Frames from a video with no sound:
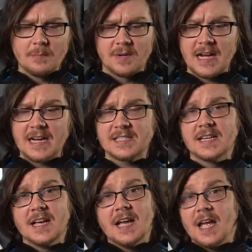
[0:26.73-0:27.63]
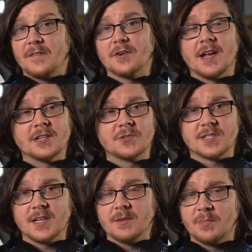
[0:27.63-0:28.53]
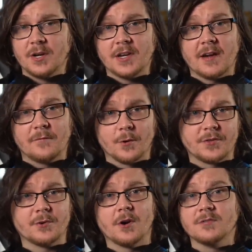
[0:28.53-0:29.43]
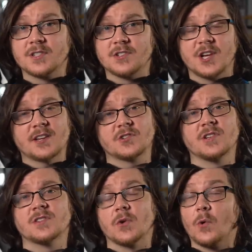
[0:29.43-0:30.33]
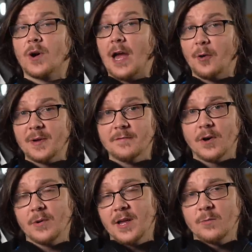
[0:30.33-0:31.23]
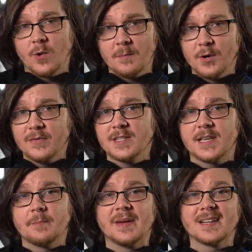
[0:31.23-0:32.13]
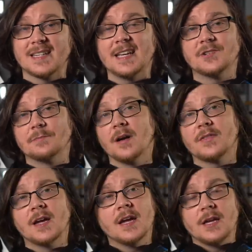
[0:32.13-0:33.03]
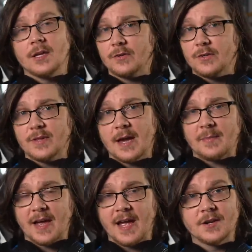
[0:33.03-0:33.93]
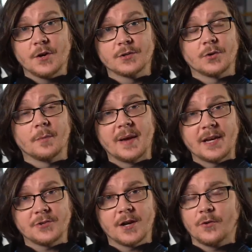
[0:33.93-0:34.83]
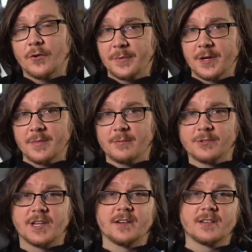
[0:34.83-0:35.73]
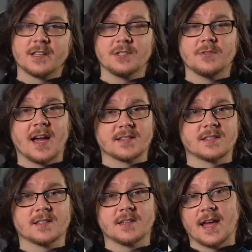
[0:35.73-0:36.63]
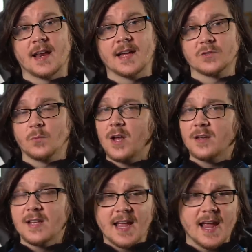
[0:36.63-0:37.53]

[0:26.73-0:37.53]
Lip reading: But guys, if you're interested in putting that forth your own suggestions or helping vote in what movies get picked each month, you can do that by heading over to our Patreon or become a member of the channel, gets you access to that as well.